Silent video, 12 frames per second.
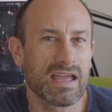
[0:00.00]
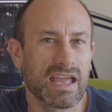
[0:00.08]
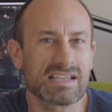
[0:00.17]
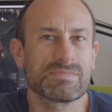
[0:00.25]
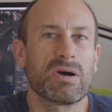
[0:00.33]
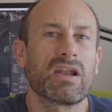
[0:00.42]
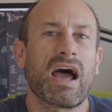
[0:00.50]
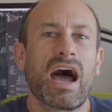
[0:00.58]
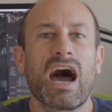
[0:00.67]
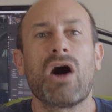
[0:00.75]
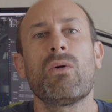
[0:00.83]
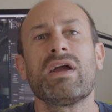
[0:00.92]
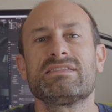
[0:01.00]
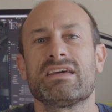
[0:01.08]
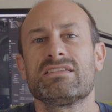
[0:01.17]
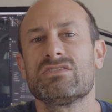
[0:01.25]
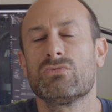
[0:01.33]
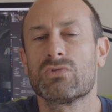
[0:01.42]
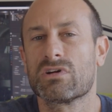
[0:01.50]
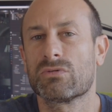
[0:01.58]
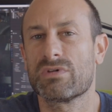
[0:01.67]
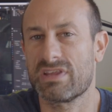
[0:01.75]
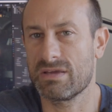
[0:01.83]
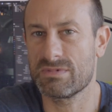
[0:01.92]
It's about how I tend to work
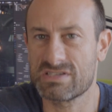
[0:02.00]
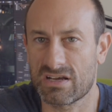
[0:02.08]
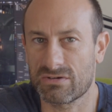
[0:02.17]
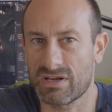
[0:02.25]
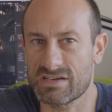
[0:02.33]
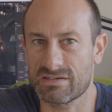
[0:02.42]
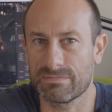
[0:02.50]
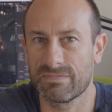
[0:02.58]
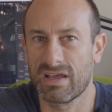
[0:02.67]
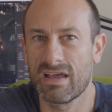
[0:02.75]
with image generation.